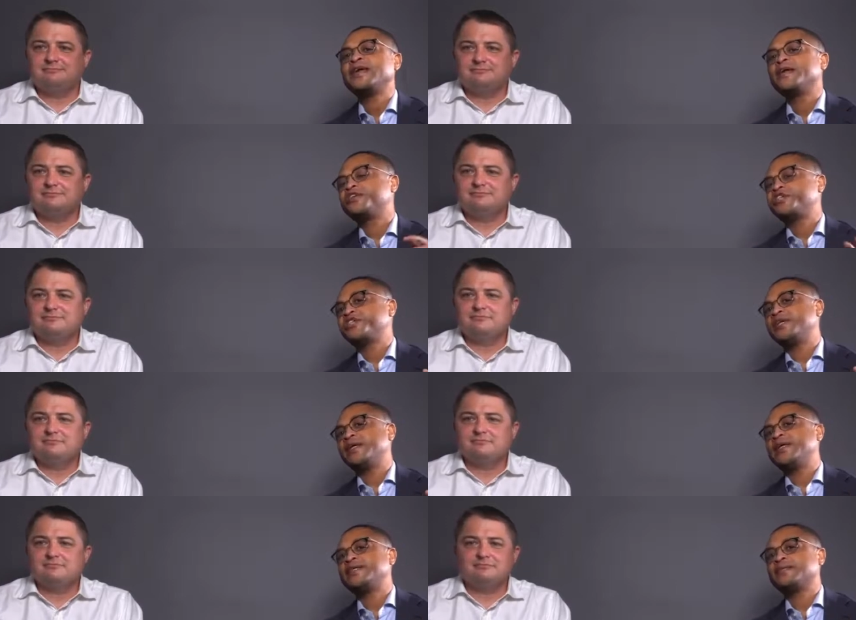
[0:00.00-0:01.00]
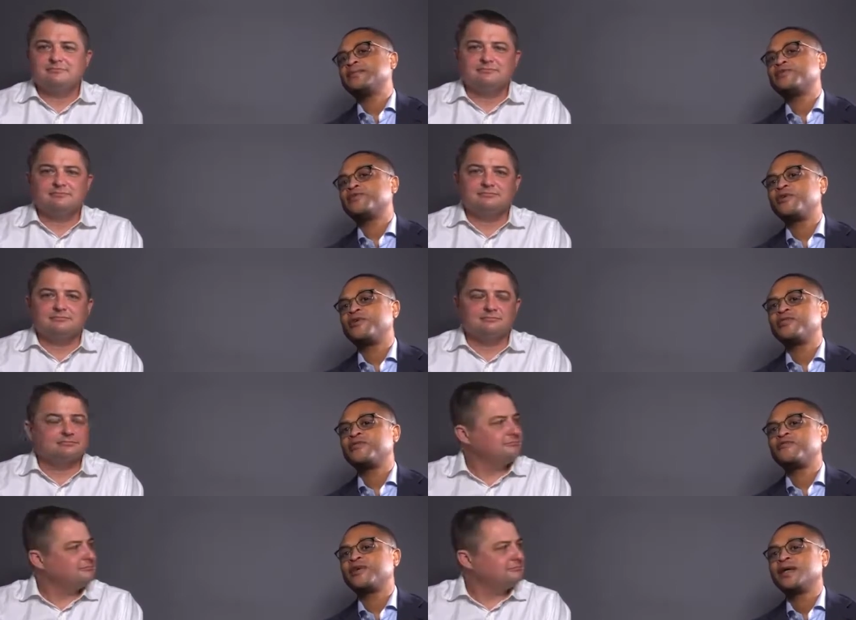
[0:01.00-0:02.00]
Speaker 1: ESG in terms
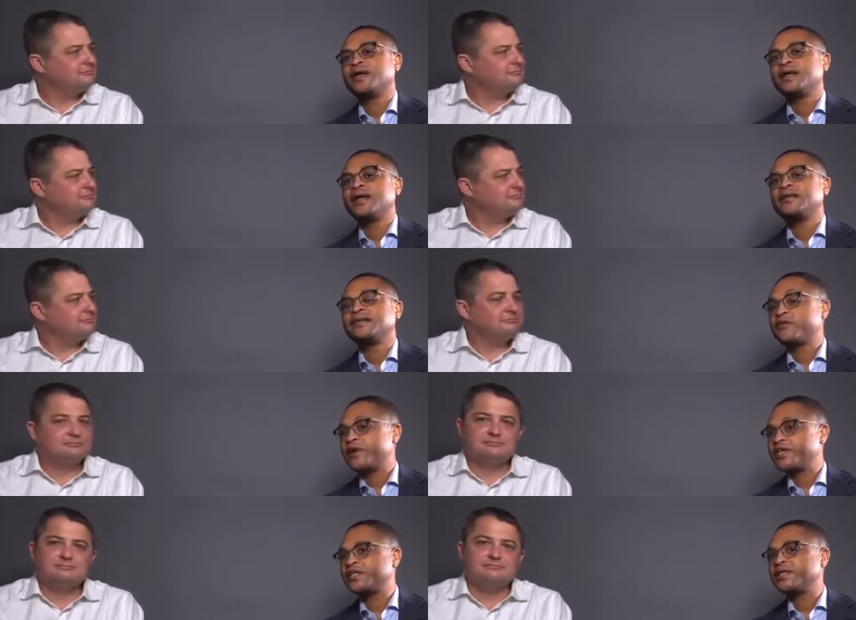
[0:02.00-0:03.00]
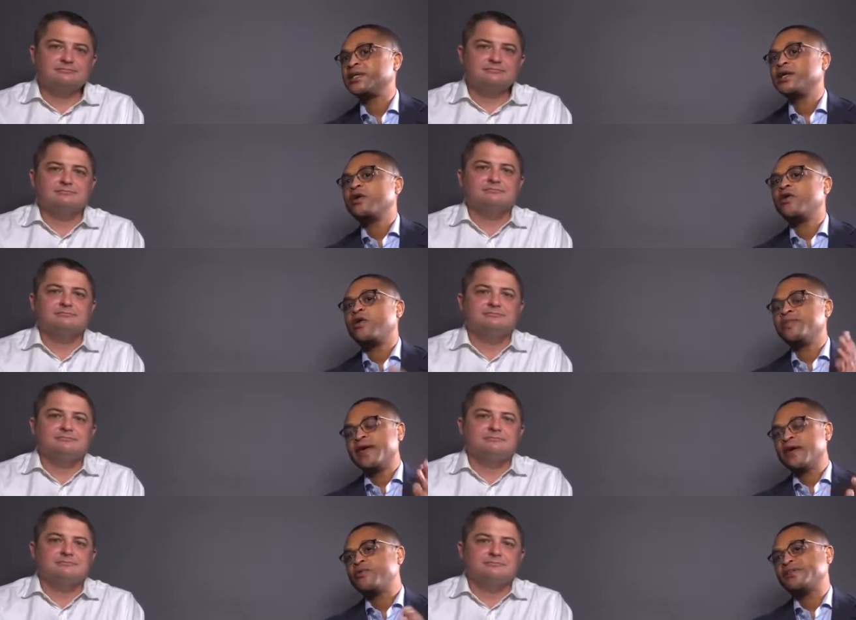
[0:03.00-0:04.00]
of integration on
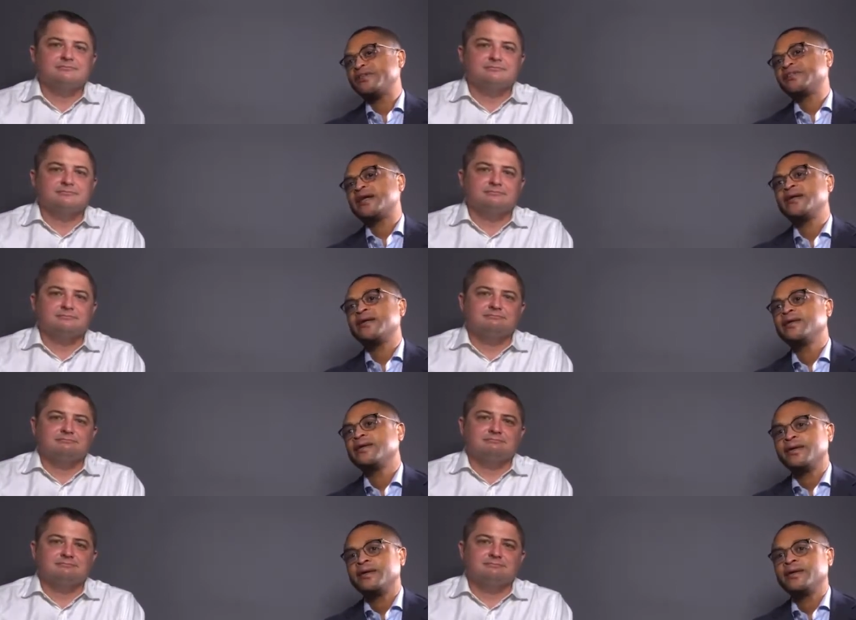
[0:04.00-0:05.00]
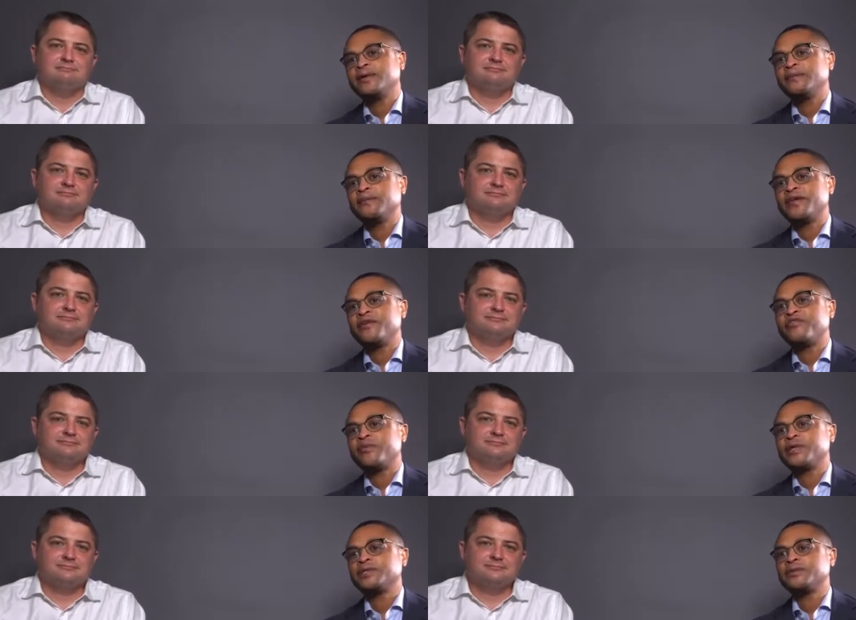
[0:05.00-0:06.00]
the equity side. Thank you
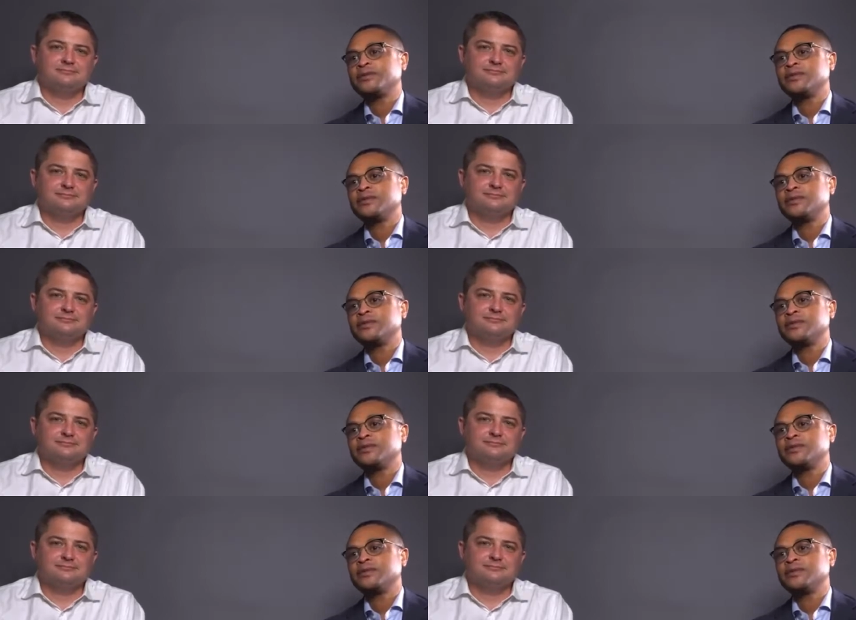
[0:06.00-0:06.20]
very much.